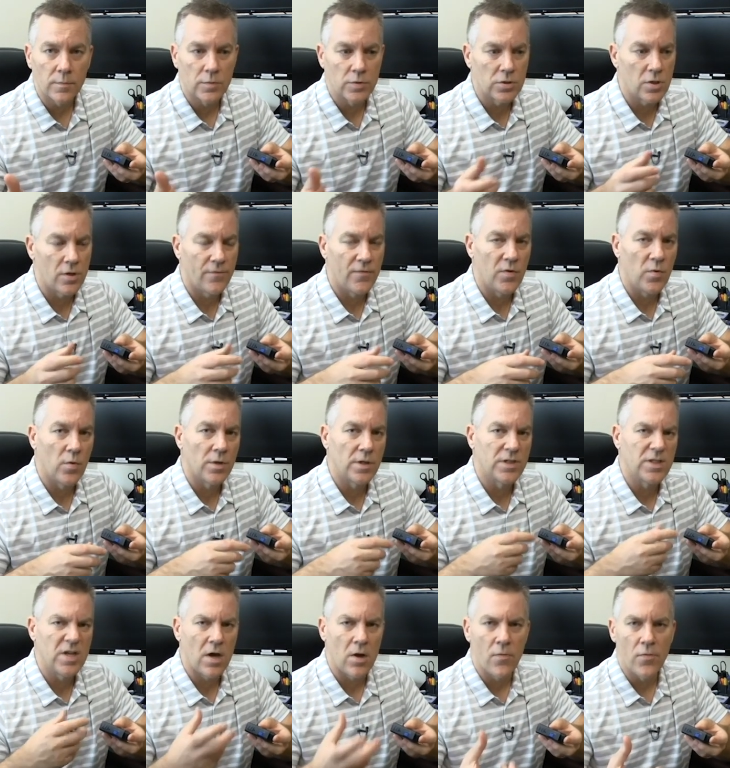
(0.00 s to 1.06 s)
so if you
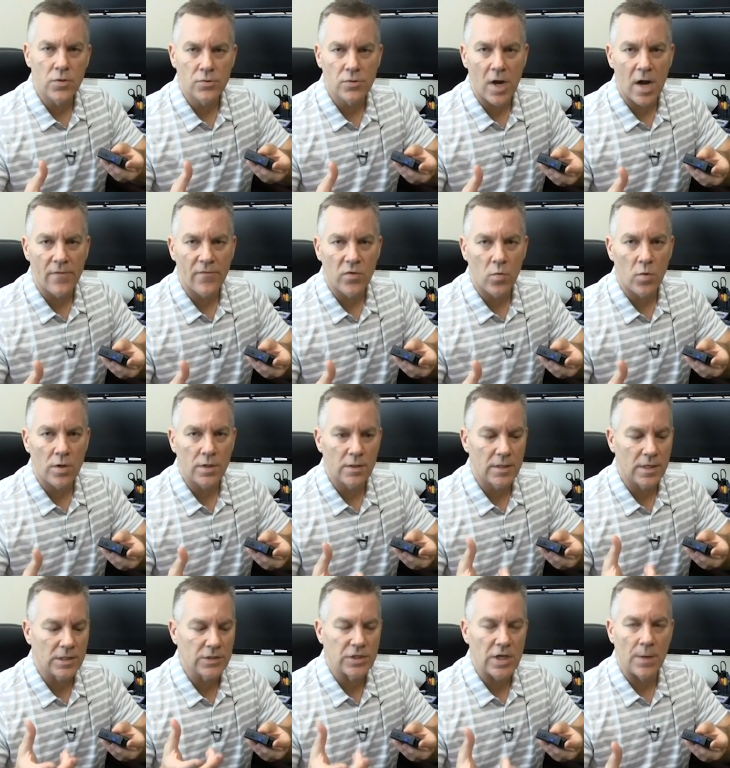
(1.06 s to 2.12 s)
want to tell the driver what
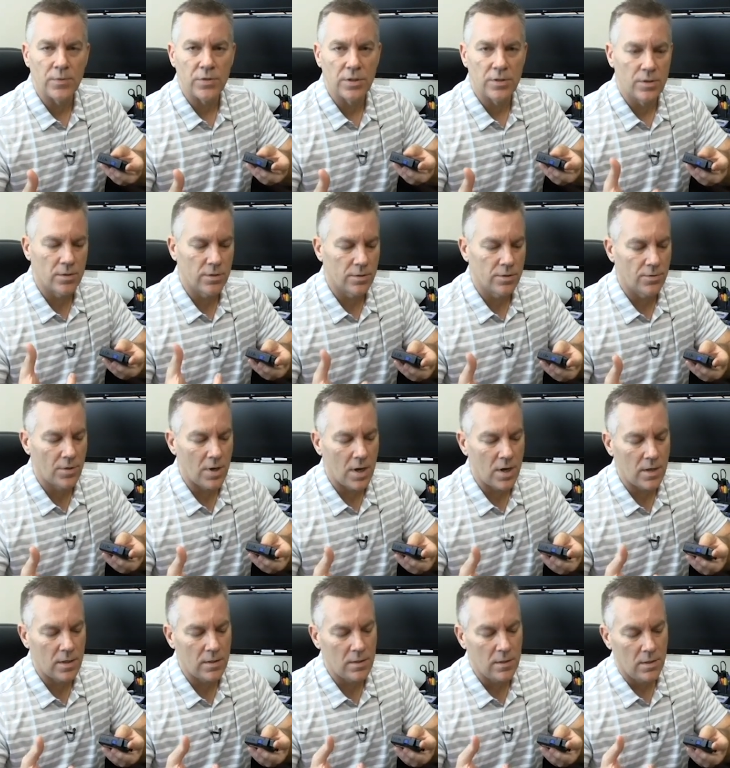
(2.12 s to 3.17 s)
exception they're
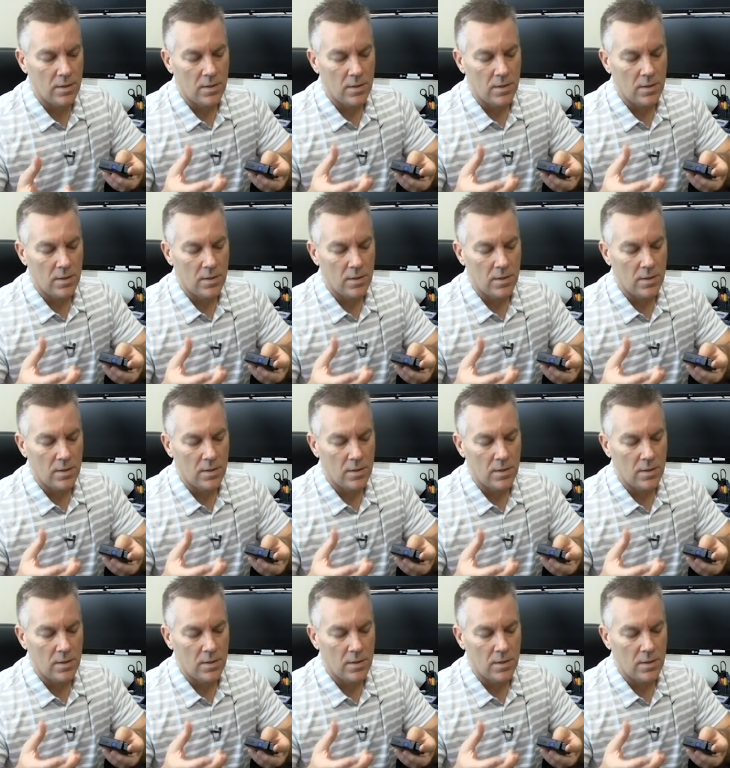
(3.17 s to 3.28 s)
created